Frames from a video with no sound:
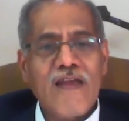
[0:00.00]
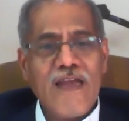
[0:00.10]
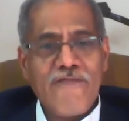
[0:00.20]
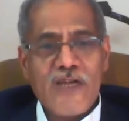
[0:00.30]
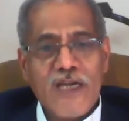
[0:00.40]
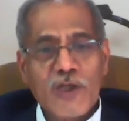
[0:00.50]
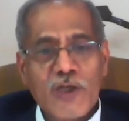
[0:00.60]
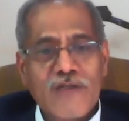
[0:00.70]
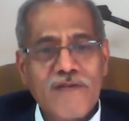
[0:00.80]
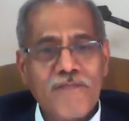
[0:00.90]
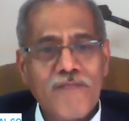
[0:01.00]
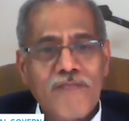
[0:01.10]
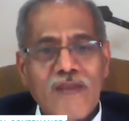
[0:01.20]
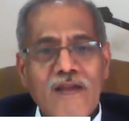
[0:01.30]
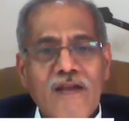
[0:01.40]
aviation,
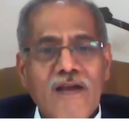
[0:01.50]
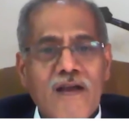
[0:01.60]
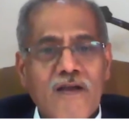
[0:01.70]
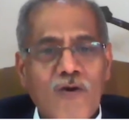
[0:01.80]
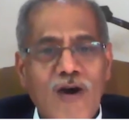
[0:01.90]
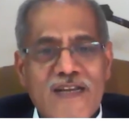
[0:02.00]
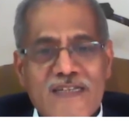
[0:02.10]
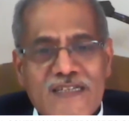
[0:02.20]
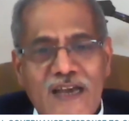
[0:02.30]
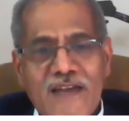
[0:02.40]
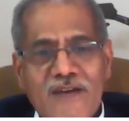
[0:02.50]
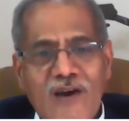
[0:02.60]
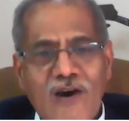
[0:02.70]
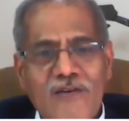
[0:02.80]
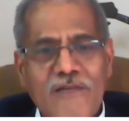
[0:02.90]
quarantine
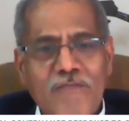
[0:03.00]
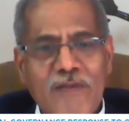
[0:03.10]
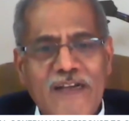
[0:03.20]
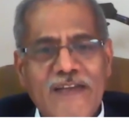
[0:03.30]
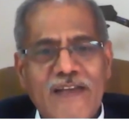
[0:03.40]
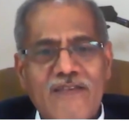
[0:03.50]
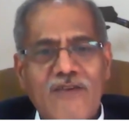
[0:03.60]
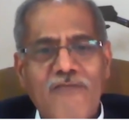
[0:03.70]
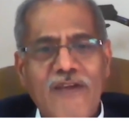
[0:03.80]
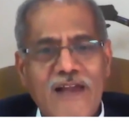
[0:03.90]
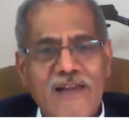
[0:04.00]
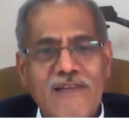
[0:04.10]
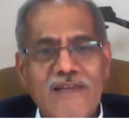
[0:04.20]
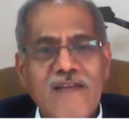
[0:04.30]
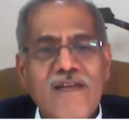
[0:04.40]
on pretext of
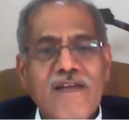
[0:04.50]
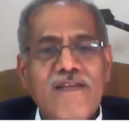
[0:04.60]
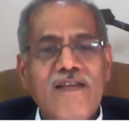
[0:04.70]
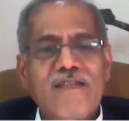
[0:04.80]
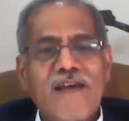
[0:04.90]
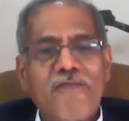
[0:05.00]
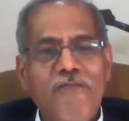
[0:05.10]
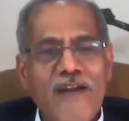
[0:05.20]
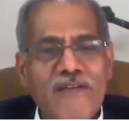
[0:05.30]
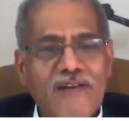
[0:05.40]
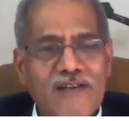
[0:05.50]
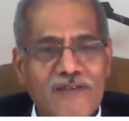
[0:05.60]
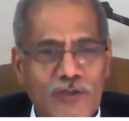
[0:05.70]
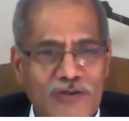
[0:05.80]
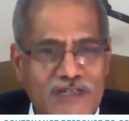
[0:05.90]
health. These are federal
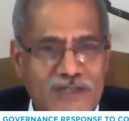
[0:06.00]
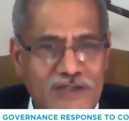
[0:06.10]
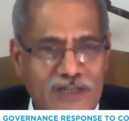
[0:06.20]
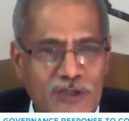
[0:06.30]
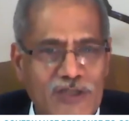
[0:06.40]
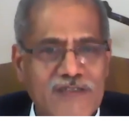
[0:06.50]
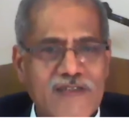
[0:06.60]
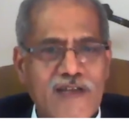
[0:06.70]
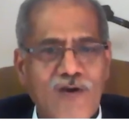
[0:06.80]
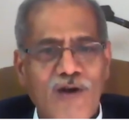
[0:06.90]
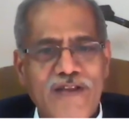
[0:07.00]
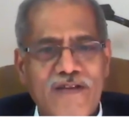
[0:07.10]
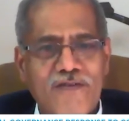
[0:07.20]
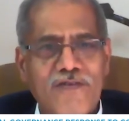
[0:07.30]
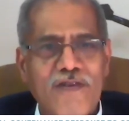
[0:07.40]
jurisdictions
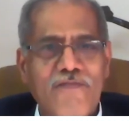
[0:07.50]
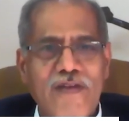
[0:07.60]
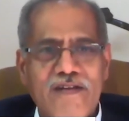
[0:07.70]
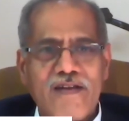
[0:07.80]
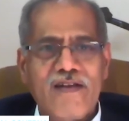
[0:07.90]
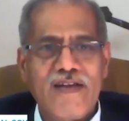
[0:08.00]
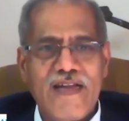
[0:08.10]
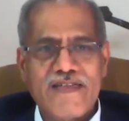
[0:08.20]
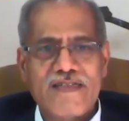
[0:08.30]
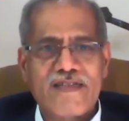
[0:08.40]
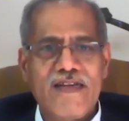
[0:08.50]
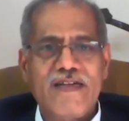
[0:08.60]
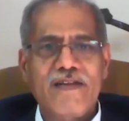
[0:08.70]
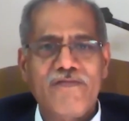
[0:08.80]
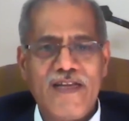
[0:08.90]
according to the federal
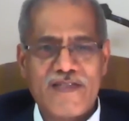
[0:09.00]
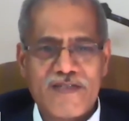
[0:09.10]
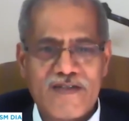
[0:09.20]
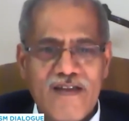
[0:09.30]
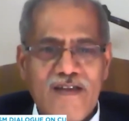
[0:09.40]
legislative list.